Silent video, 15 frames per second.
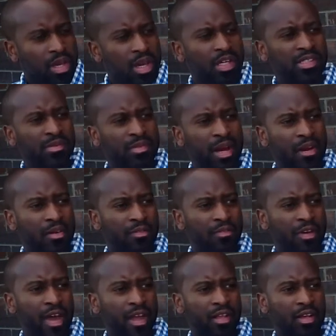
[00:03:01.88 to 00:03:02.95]
Yeah, as a matter of
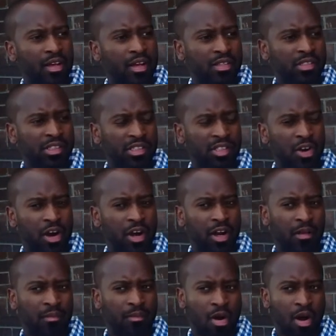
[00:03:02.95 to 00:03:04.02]
fact,
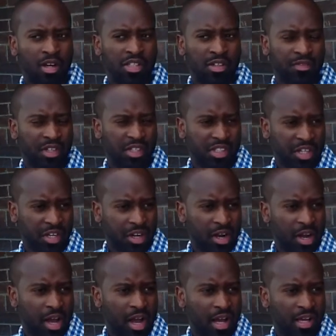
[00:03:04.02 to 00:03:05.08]
starting March of this year,
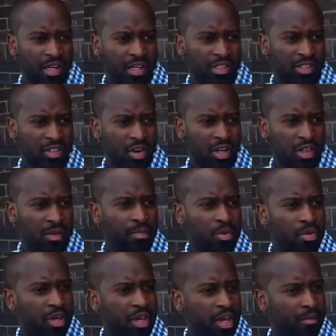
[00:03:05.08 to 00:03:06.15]
I started a
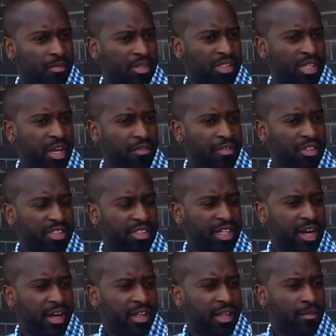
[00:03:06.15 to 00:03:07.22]
boot camp. It's every
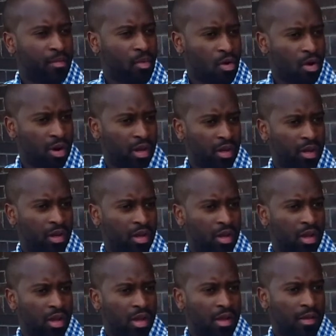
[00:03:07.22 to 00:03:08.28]
Saturday morning,
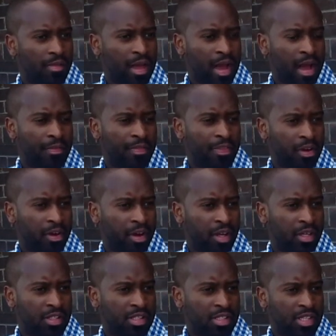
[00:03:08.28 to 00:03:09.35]

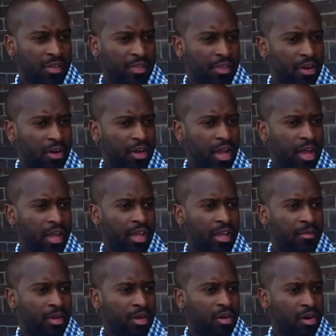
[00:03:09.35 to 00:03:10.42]
9:30 to 10:30
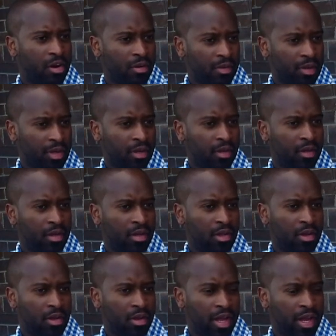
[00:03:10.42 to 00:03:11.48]
a.m. in Irving,
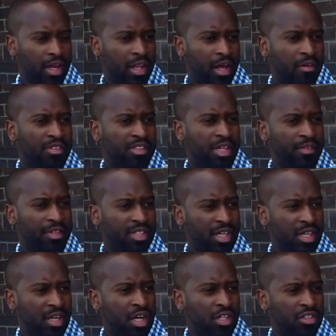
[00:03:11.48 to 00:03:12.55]
located off
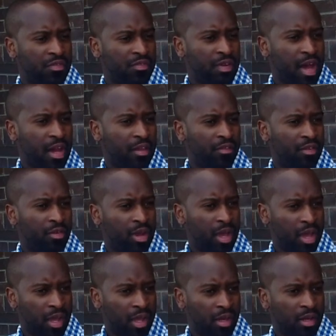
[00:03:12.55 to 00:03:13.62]
1700 Valley View
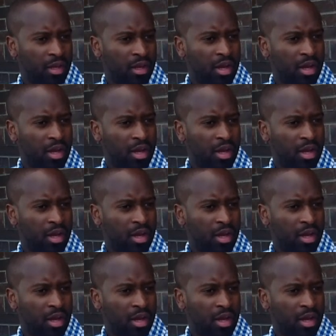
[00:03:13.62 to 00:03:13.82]
Lane.